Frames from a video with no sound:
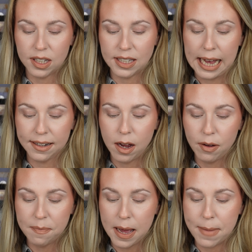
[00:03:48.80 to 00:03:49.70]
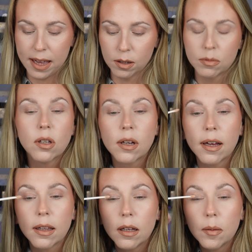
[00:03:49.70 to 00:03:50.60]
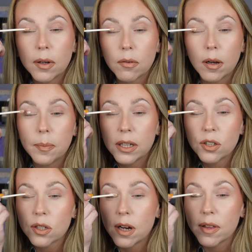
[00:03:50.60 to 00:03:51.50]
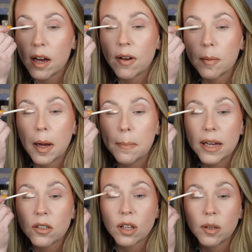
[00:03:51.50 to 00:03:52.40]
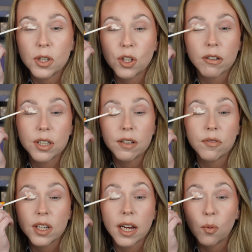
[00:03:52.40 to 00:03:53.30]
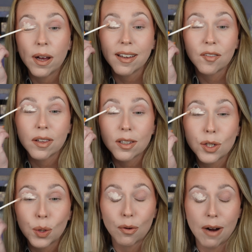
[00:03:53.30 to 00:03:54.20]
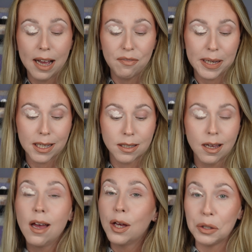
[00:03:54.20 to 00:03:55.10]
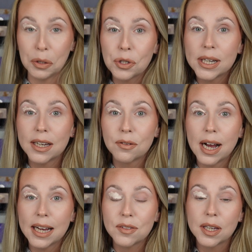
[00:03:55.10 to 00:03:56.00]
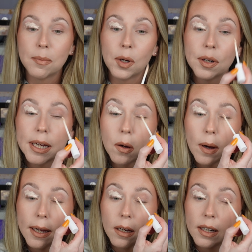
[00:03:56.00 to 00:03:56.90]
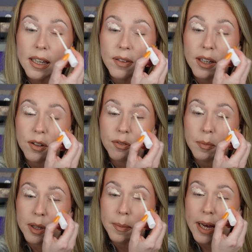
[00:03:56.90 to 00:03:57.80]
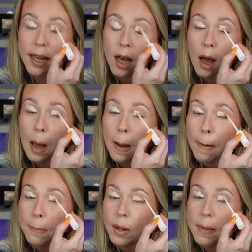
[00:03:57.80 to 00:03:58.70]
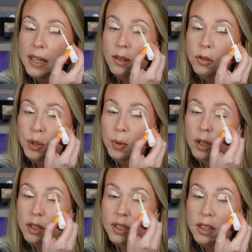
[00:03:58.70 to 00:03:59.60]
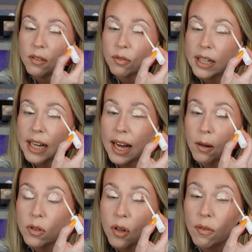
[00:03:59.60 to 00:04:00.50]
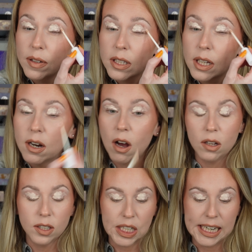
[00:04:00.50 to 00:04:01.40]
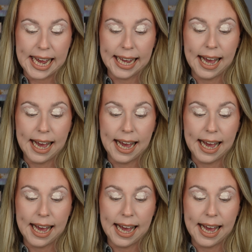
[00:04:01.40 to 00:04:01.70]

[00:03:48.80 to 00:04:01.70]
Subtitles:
a side note, if my makeup's looking a little bit ropey, just know that I've had my base on the majority of the day waiting for this to arrive, because usually it arrives in a morning quite early if I order from Beauty Bay. But my usual delivery guy was obviously not on today,